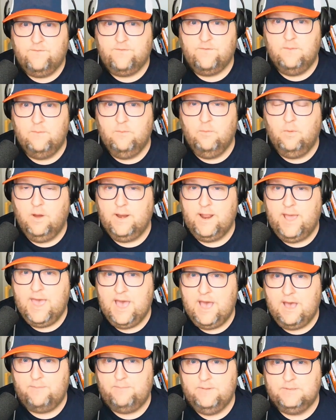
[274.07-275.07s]
from what
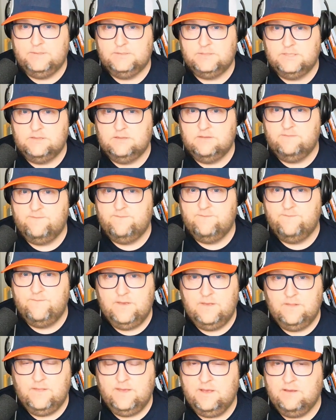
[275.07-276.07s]
happens and the
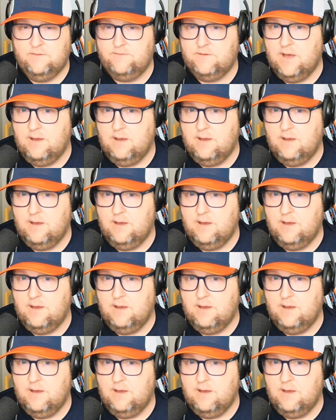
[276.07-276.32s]
feeling of